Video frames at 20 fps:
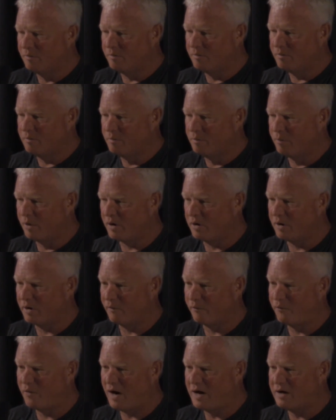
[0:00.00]
But on a
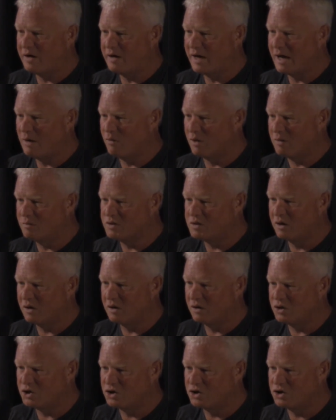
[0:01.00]
Friday night when I'm sitting in